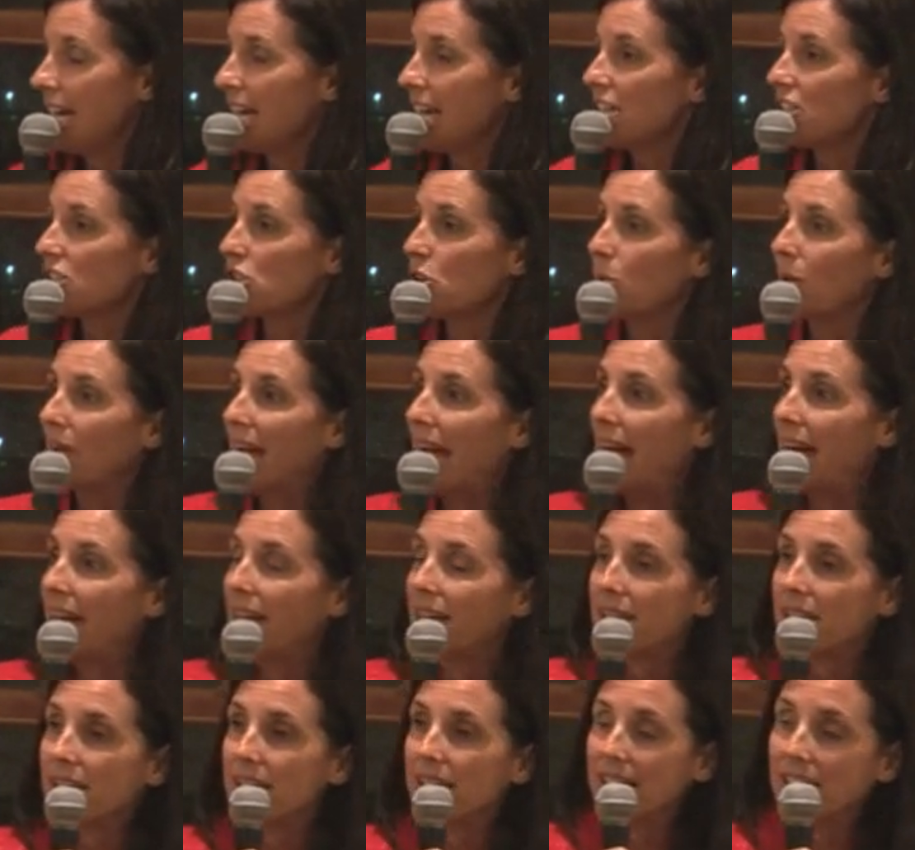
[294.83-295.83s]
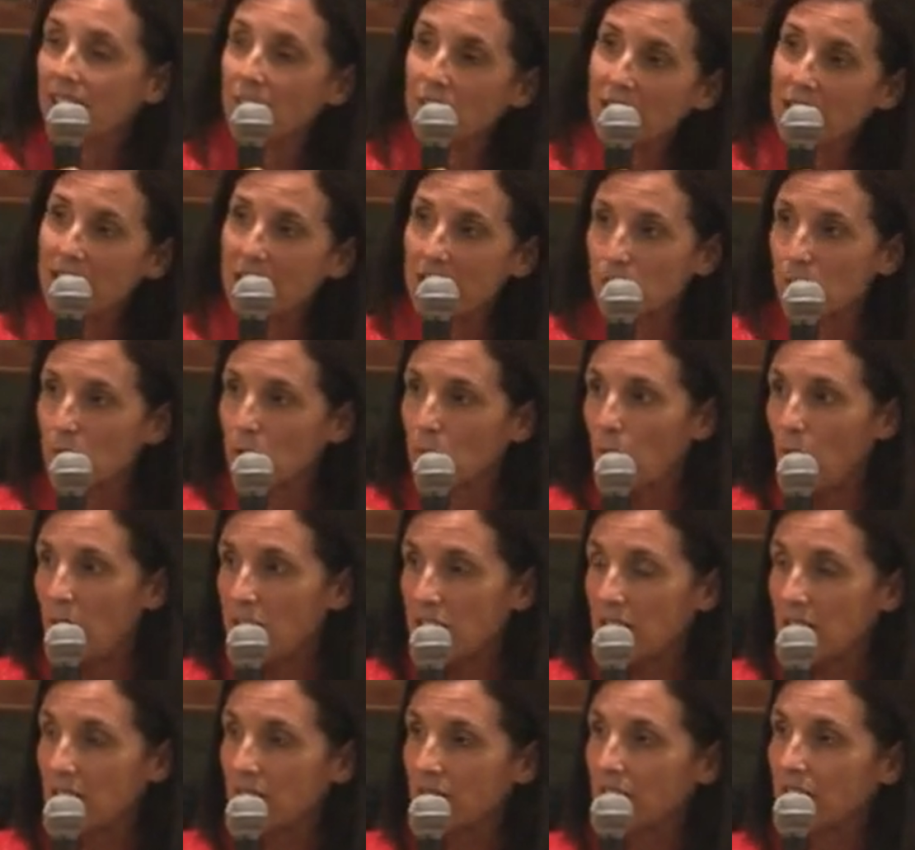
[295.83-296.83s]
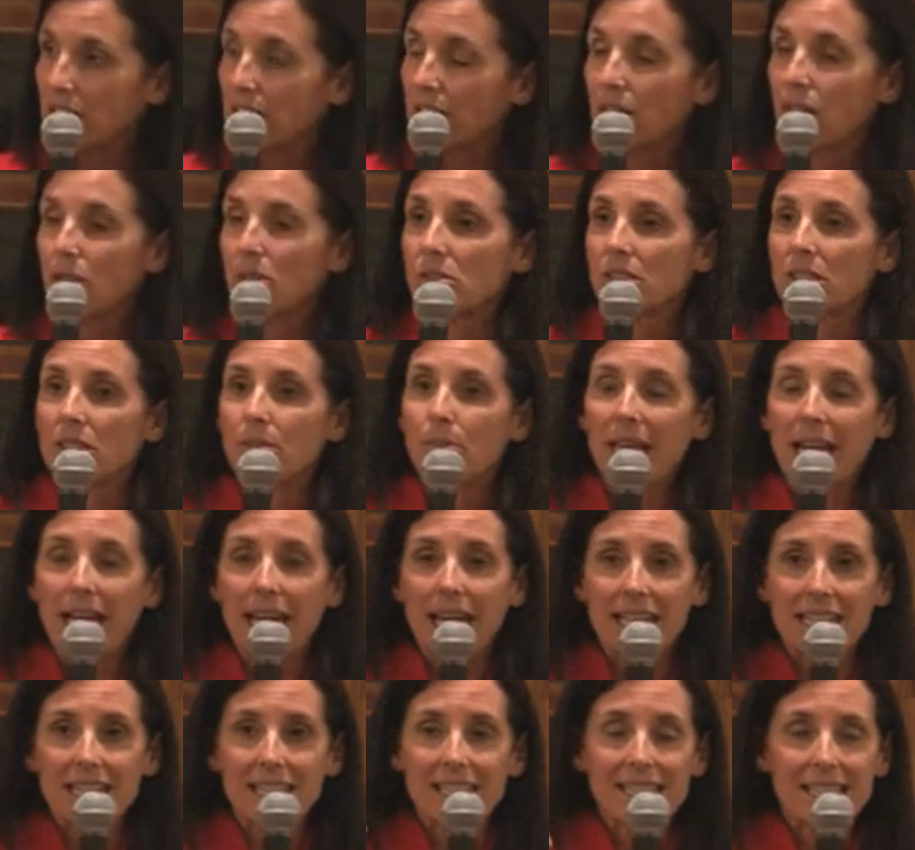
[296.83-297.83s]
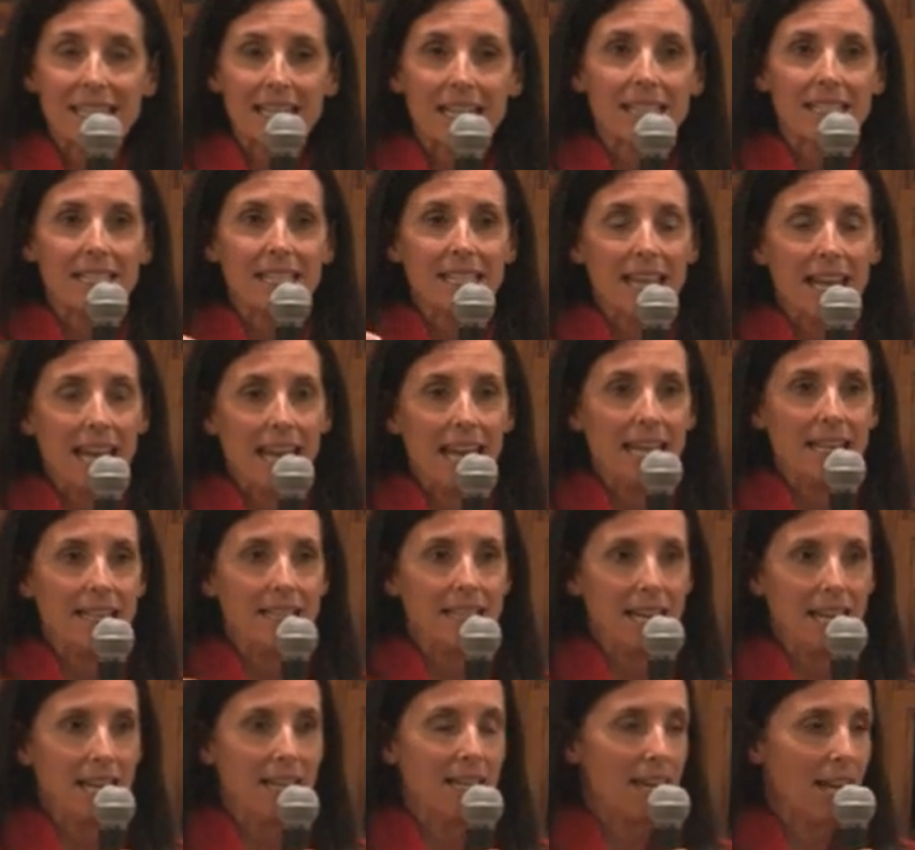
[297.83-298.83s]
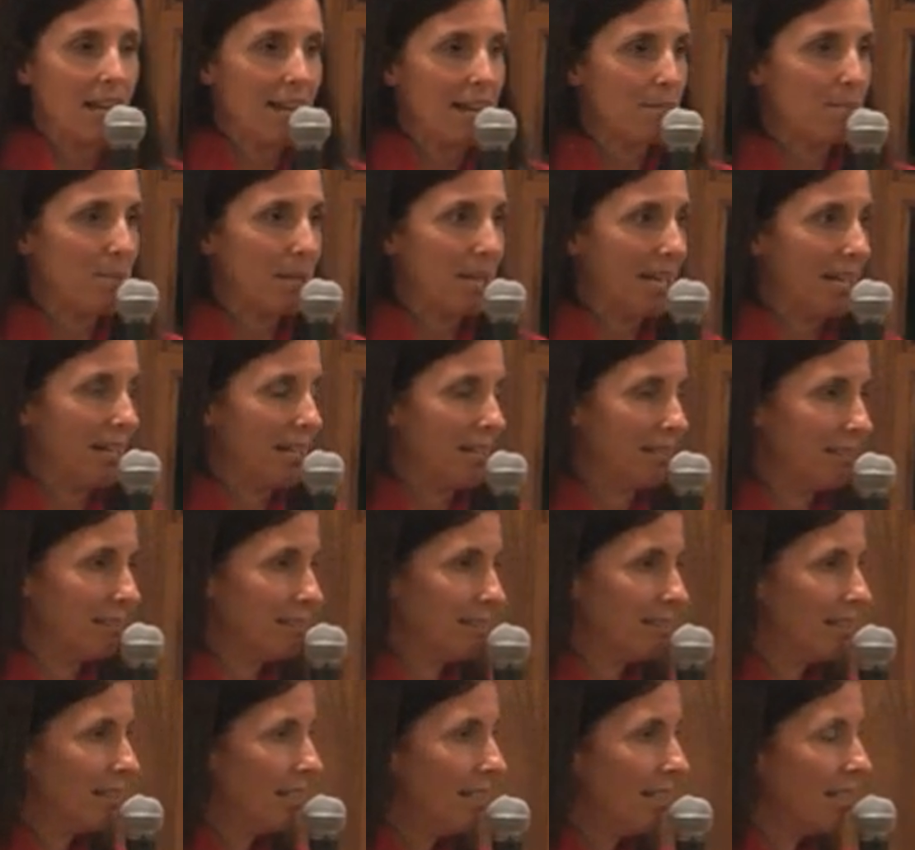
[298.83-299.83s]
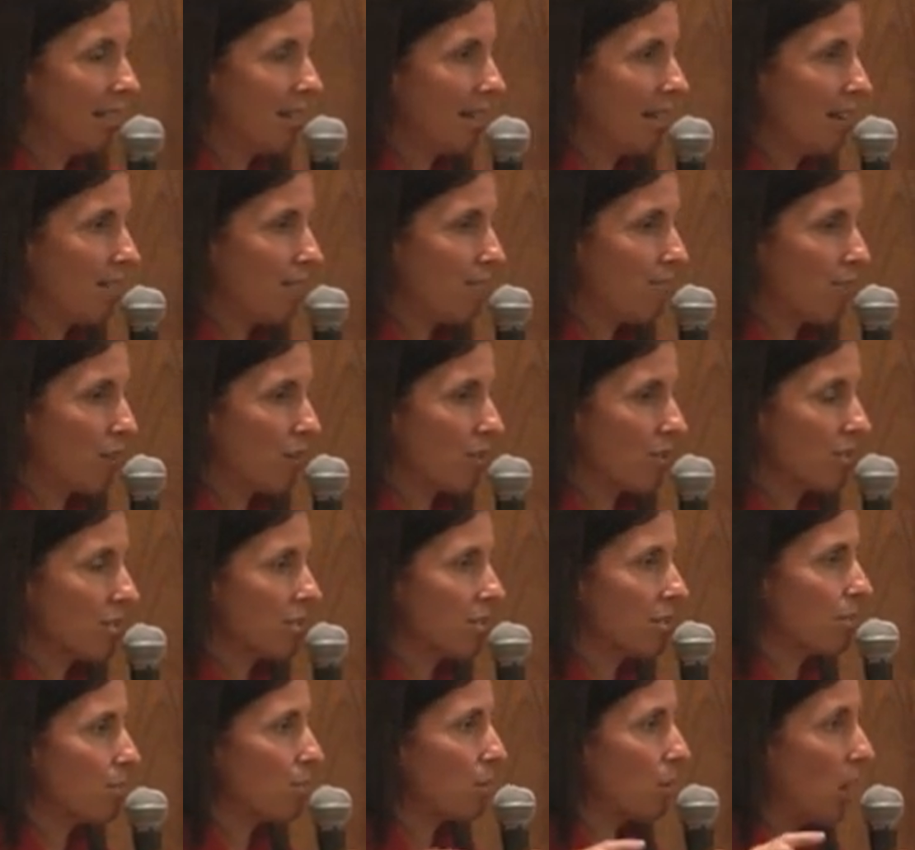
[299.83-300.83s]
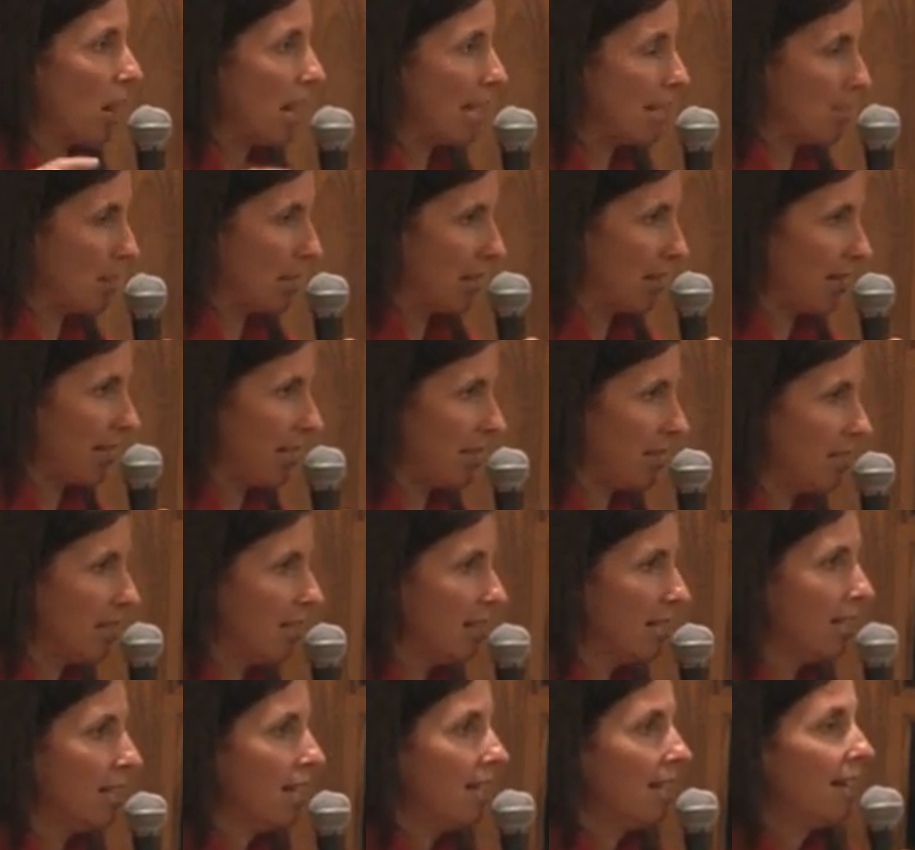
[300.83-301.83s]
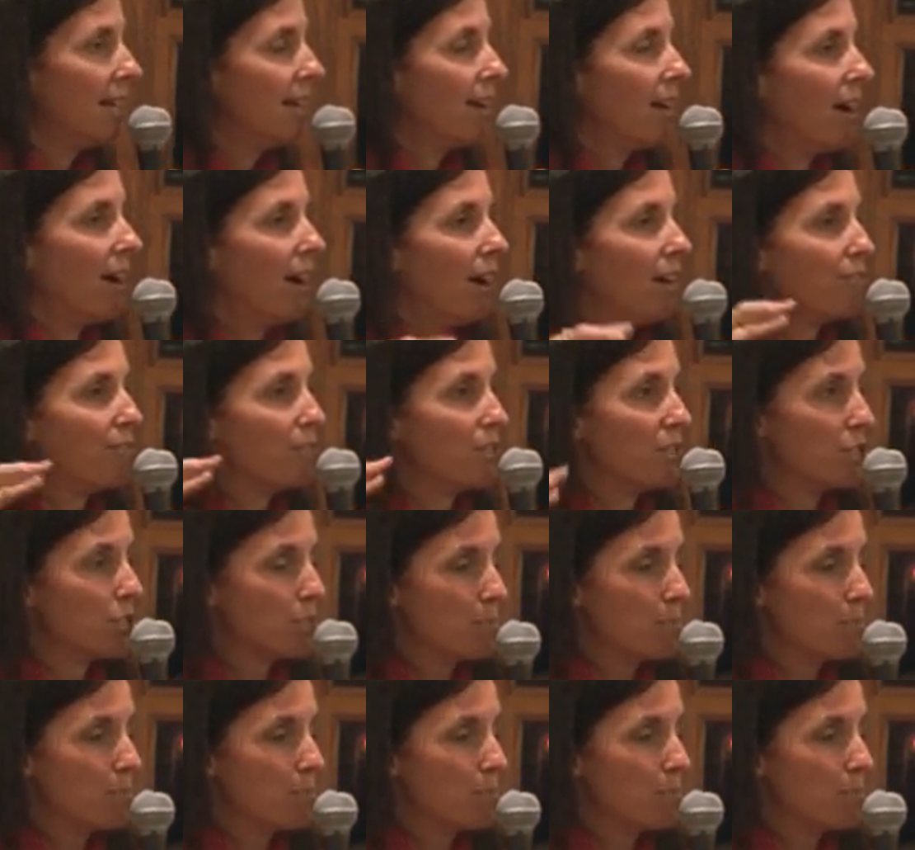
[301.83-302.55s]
So we had I know you guys weren't watching it very closely, but I had a 68-day campaign in that first primary for the